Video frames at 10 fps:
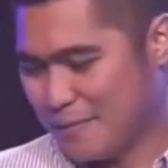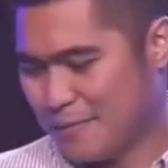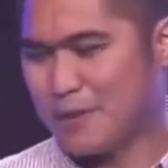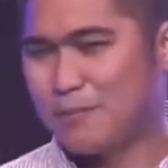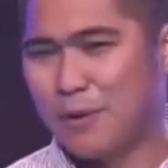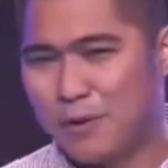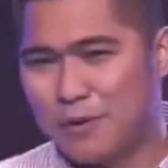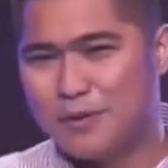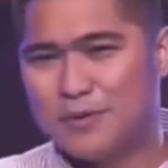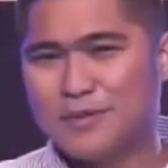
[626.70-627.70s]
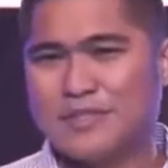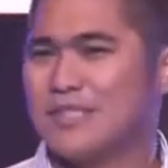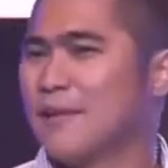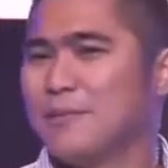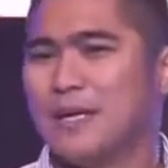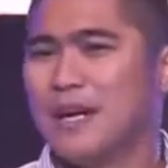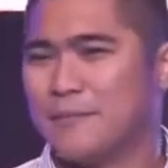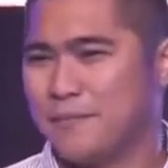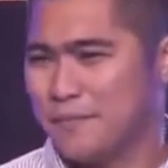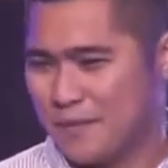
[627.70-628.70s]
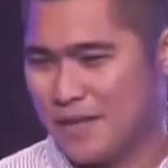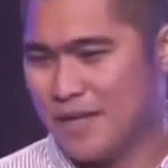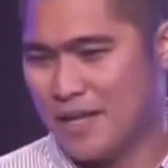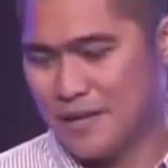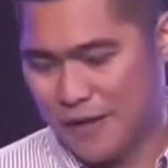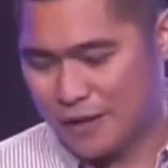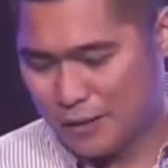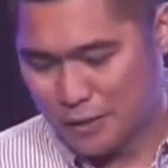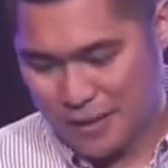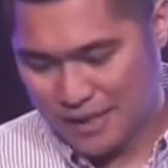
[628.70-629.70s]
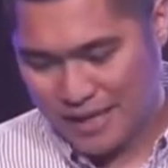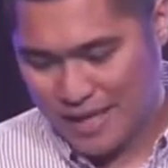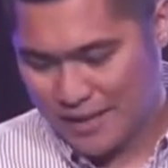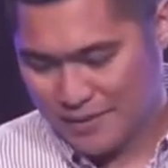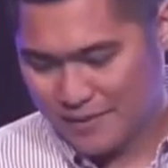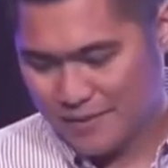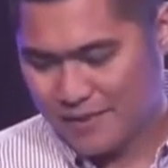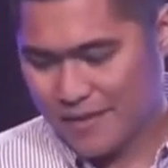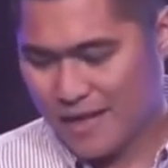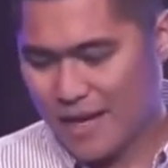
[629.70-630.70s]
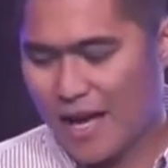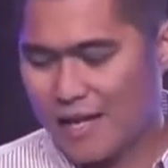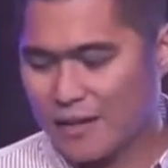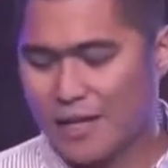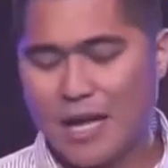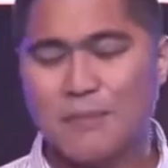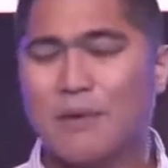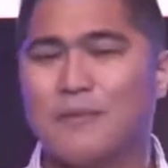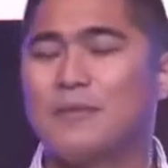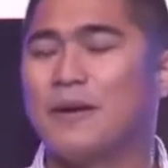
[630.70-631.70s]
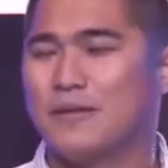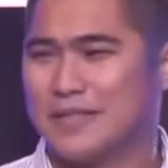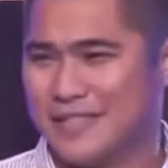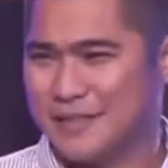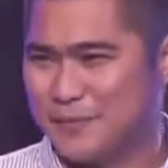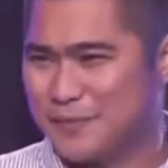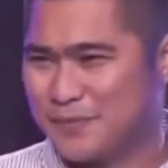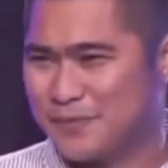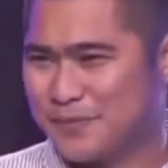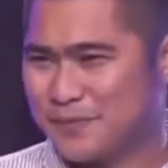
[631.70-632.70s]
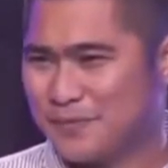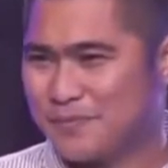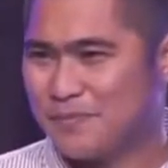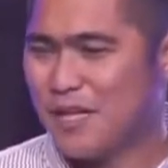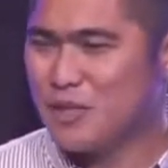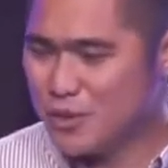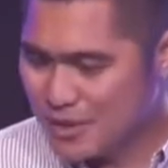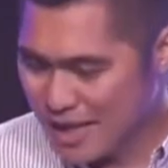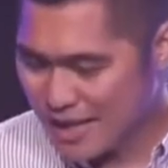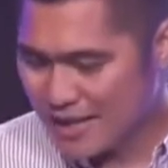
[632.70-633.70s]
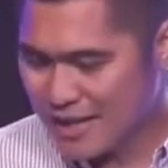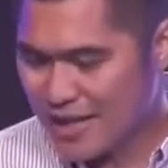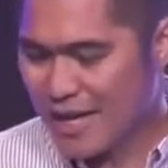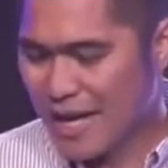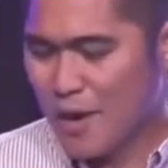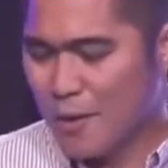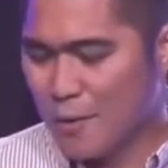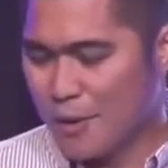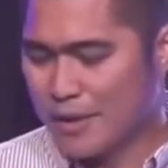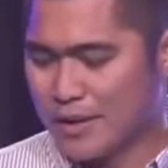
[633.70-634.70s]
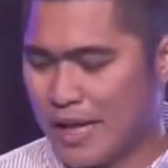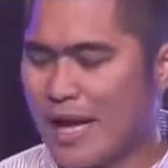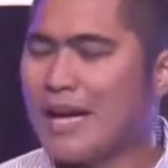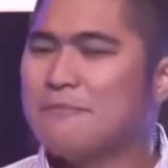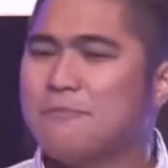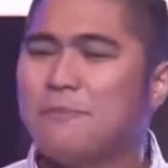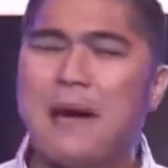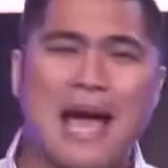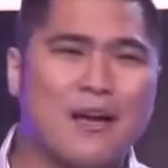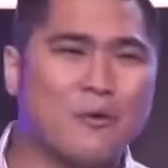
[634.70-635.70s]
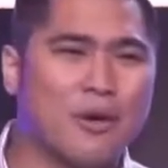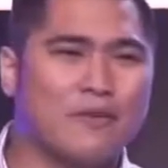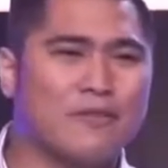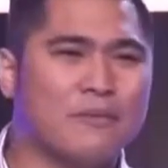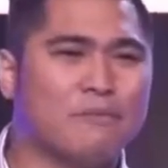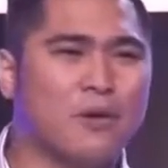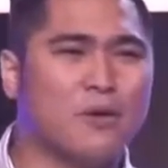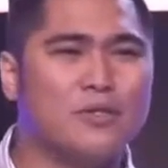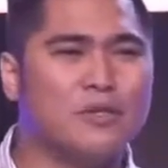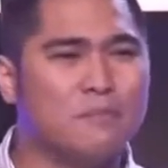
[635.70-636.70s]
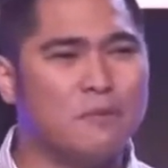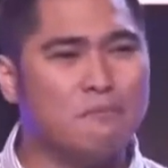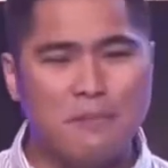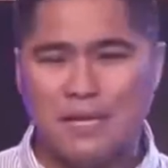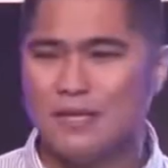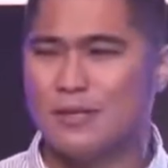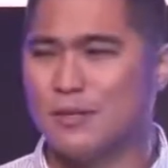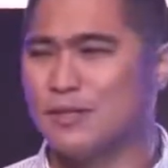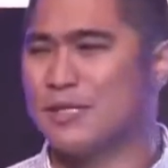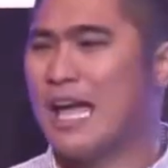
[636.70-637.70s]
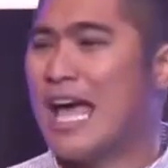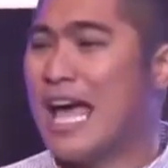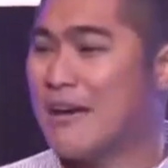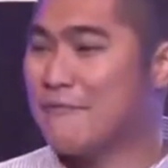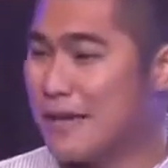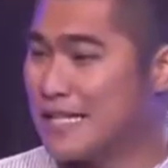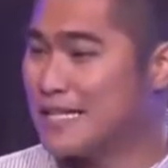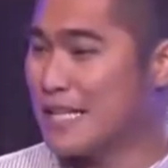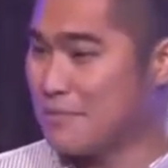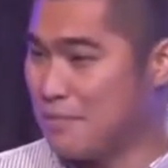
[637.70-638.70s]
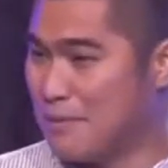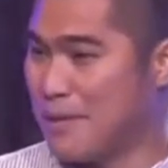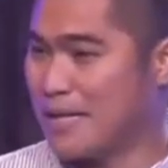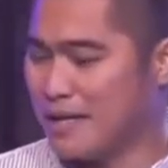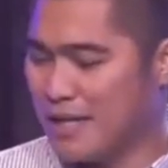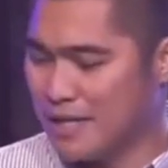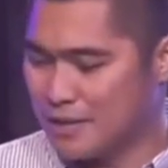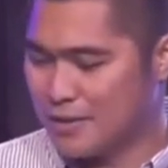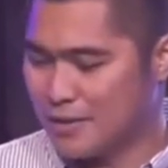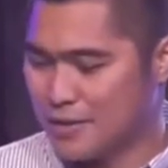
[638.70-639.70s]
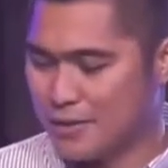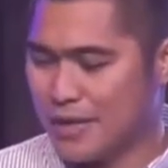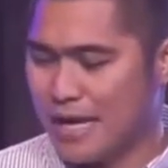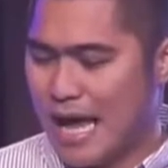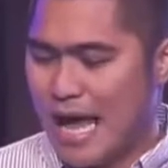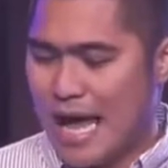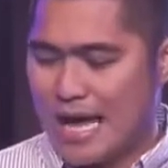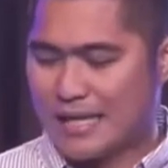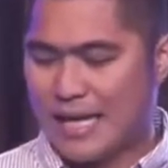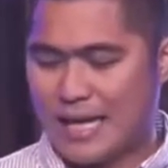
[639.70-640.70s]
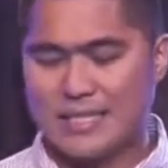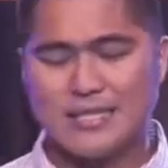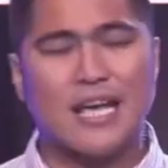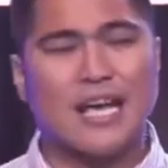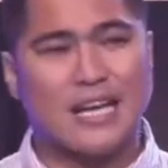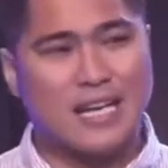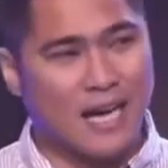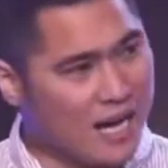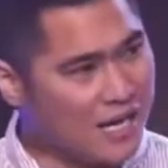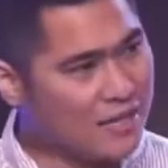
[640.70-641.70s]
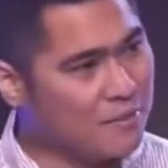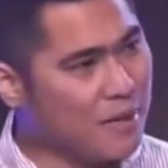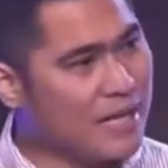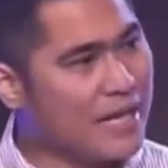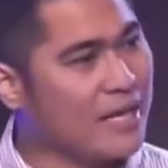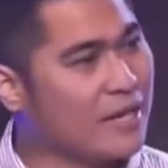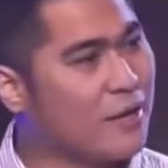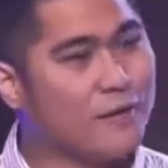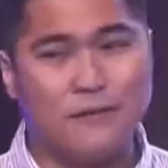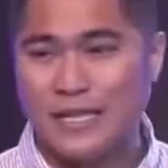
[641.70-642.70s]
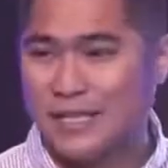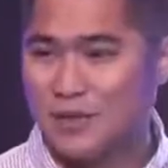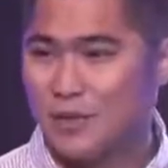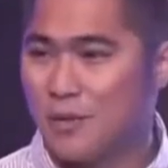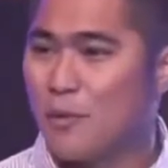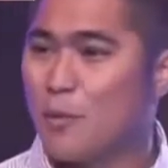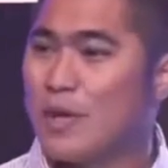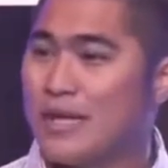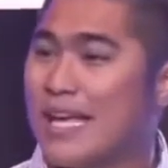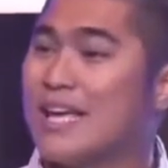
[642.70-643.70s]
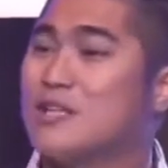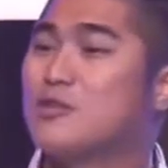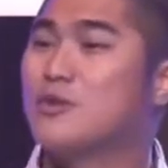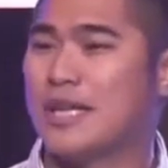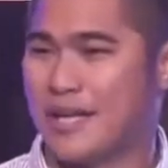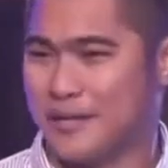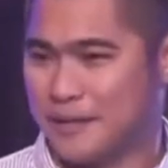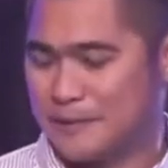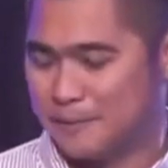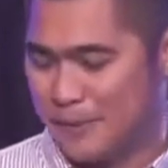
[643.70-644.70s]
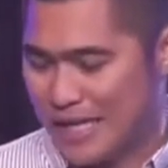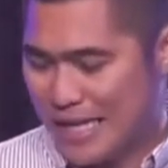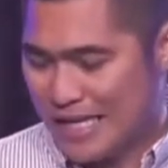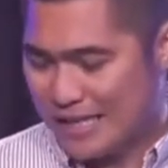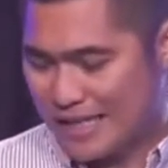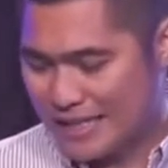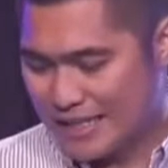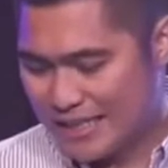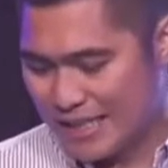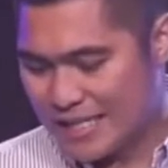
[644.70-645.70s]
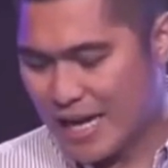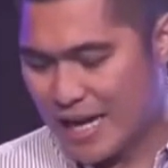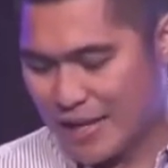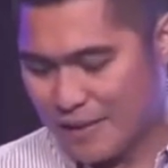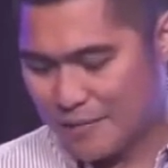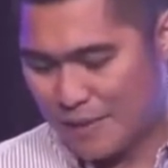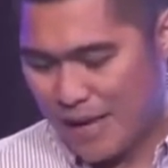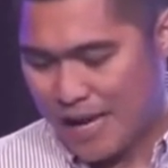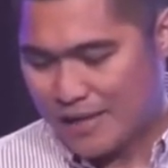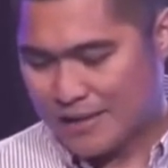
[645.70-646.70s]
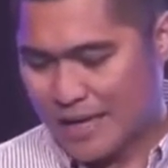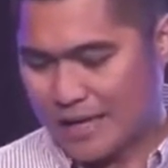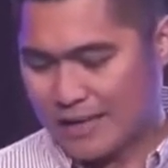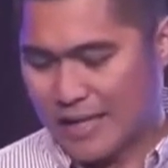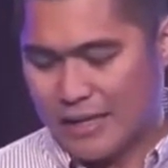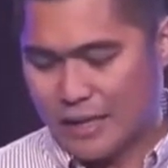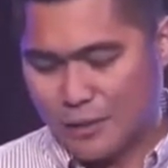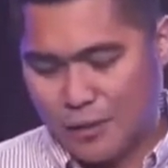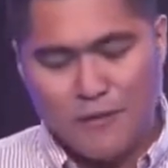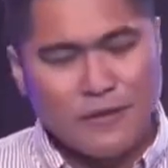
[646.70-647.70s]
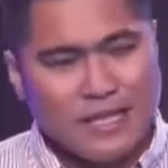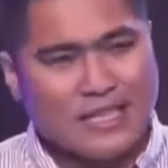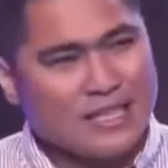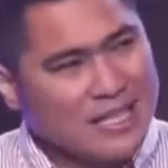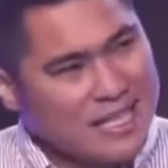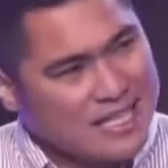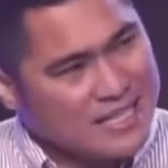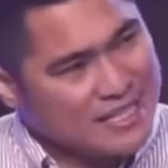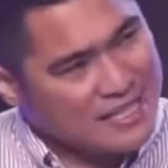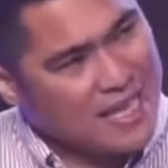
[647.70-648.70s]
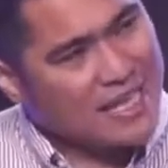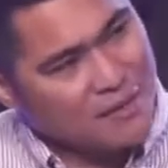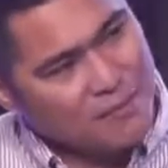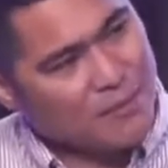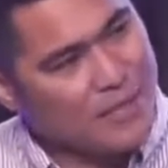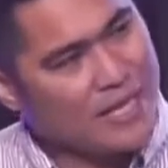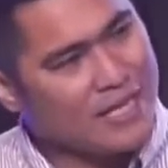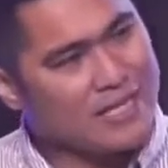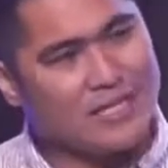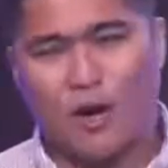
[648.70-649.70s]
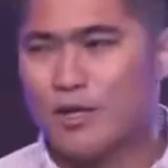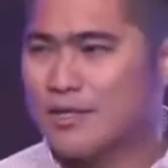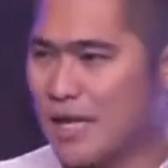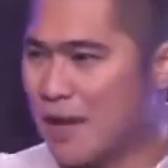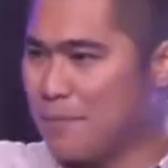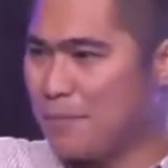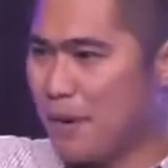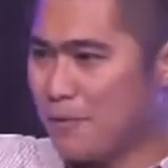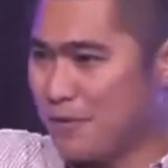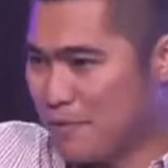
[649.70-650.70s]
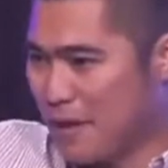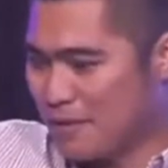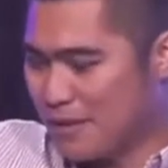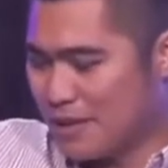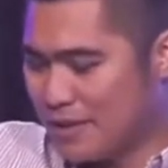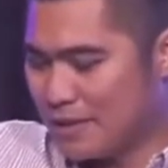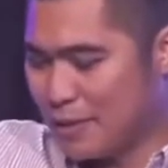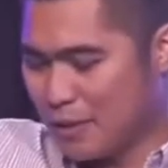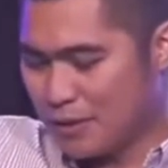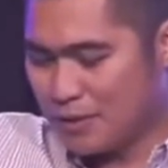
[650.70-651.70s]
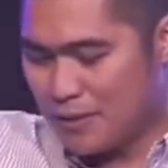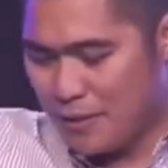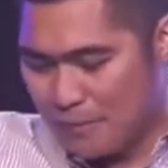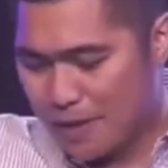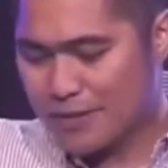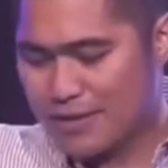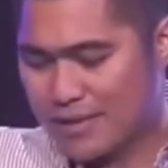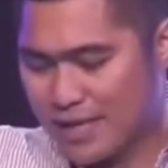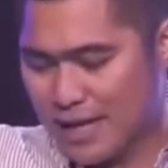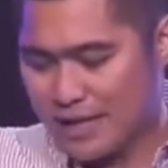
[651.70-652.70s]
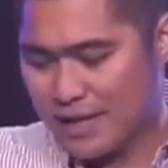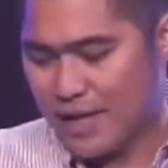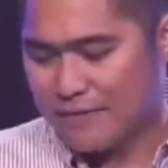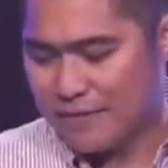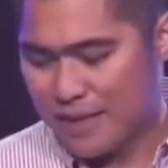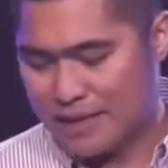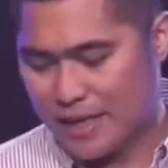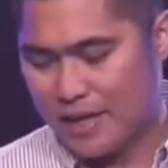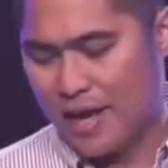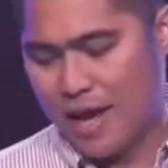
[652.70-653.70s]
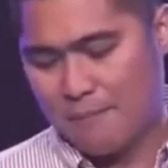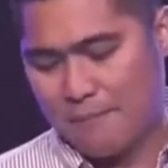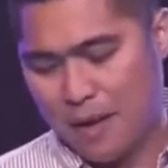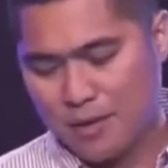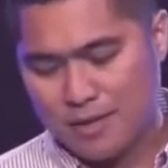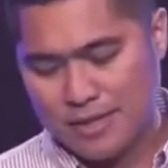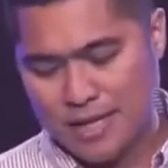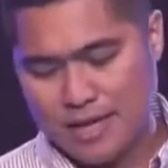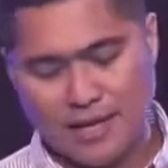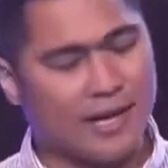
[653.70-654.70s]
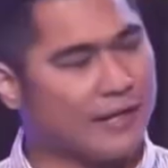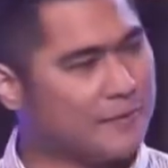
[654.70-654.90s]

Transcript: But Bo sum it up. If I'll do it again, I'll climb up the mountain. Today, we'll unpack one of the most momentous events in biblical history, and that is God making covenant with Israel. This is the time that the covenant is taking place on top of the mountain called Mount Sinai. Everybody say Mount Sinai.